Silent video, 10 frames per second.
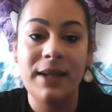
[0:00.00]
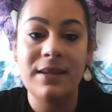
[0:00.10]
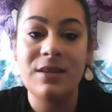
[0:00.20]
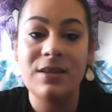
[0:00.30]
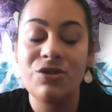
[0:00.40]

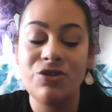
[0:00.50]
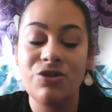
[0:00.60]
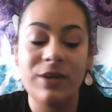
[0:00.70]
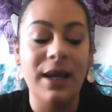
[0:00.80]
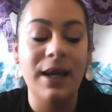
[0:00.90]
This is
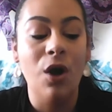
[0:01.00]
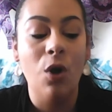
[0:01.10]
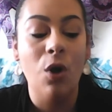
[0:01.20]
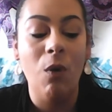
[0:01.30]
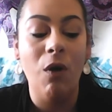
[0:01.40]
strictly
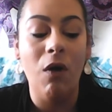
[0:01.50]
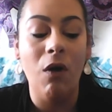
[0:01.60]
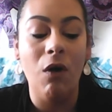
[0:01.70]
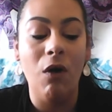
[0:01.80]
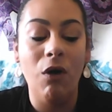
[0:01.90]

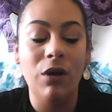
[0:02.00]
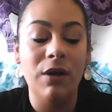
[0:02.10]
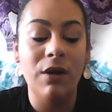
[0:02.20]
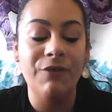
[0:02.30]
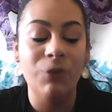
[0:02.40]
all
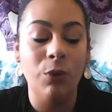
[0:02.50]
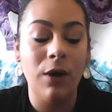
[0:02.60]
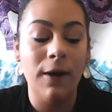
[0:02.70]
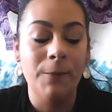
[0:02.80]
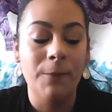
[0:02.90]
of
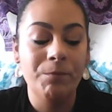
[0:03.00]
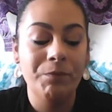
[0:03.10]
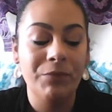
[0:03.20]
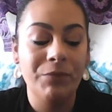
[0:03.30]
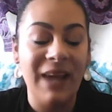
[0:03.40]
your
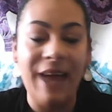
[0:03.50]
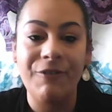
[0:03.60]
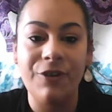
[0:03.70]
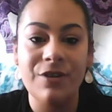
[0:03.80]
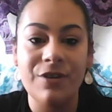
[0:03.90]

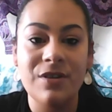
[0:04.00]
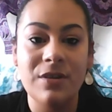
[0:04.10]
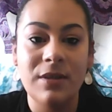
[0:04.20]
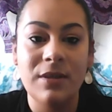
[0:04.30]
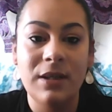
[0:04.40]
efforts
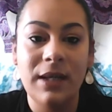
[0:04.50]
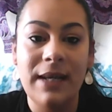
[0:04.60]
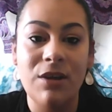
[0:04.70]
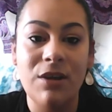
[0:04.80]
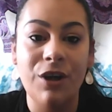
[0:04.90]
is
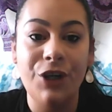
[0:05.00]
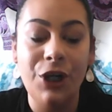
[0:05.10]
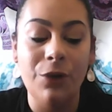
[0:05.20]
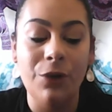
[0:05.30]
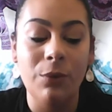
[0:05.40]
on
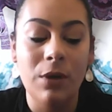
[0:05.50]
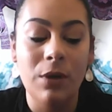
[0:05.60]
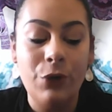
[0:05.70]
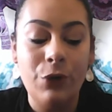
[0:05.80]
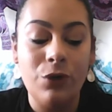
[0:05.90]
you.
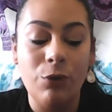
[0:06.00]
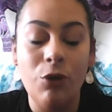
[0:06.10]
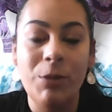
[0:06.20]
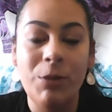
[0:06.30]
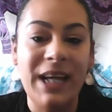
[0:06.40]
So
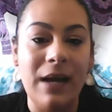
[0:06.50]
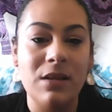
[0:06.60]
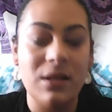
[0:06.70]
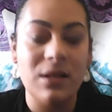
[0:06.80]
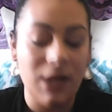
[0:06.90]
nobody else
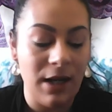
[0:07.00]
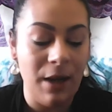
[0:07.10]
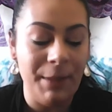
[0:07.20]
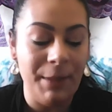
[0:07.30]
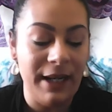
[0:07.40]
is going to
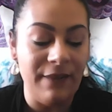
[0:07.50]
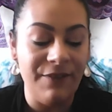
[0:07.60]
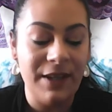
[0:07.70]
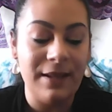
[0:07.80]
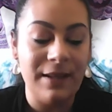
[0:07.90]
come in and
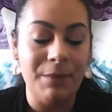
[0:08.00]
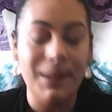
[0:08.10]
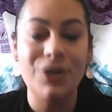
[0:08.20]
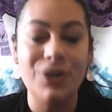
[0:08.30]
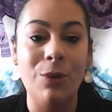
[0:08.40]
fix it,
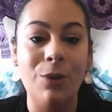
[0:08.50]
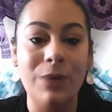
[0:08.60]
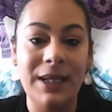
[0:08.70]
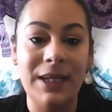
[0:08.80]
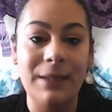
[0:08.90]
because you don't
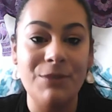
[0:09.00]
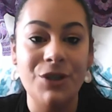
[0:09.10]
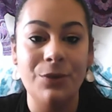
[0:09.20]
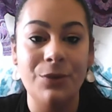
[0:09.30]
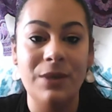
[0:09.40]
need them
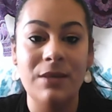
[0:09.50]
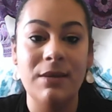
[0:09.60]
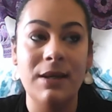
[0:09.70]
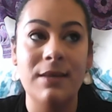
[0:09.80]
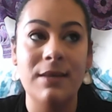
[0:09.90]
to. This
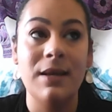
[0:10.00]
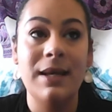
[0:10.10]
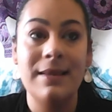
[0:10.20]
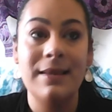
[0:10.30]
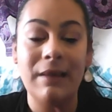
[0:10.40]
is
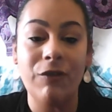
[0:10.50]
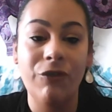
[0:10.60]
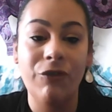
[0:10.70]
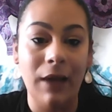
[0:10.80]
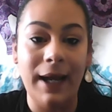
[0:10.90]

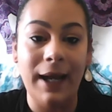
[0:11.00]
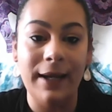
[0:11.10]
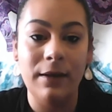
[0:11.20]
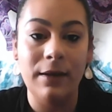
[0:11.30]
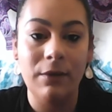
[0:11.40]

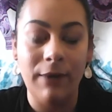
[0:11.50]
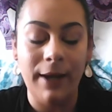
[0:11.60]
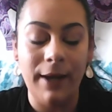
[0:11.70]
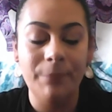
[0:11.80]
self-reliant, right?